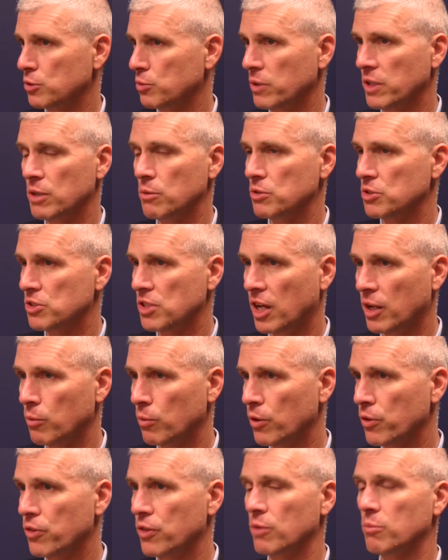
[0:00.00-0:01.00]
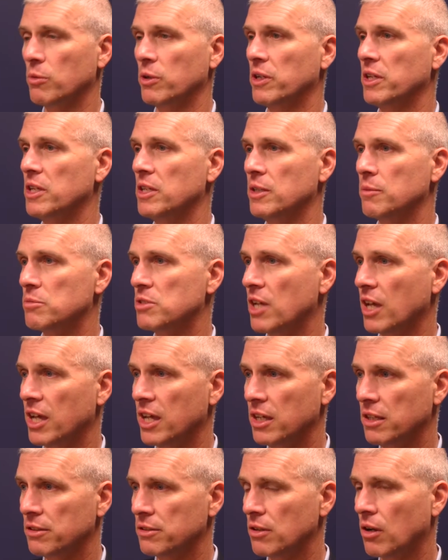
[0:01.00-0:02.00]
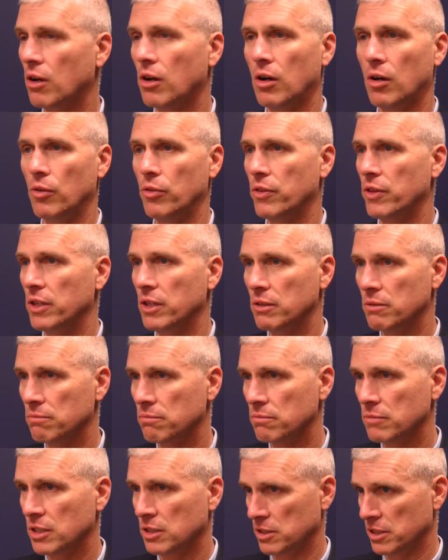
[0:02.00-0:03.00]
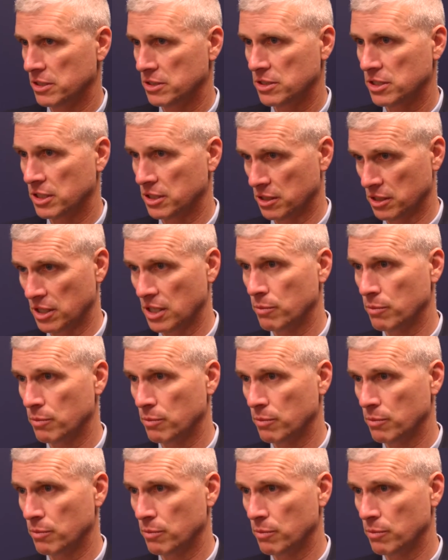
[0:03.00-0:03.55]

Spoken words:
When he was done with them, when he obtained all the illicit